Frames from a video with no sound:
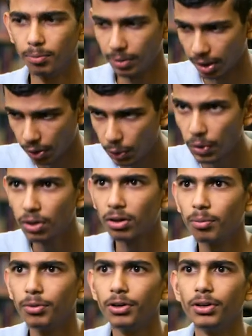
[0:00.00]
be a good
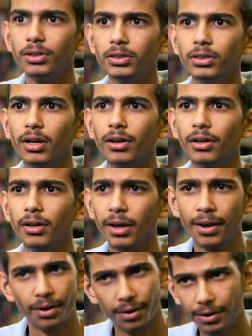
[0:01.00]
computer engineer.
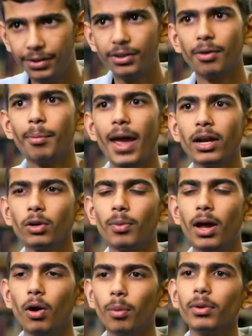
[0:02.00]
Return back to
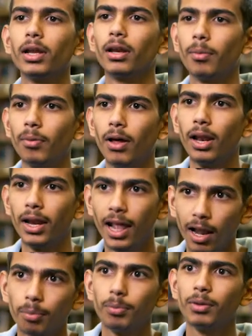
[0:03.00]
my homeland, Nepal, and
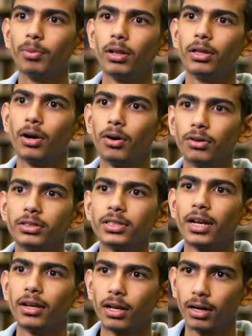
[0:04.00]
help people there
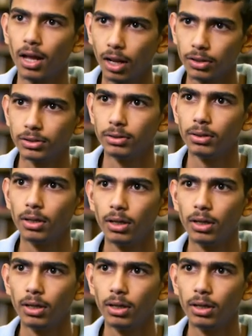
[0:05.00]
understand technology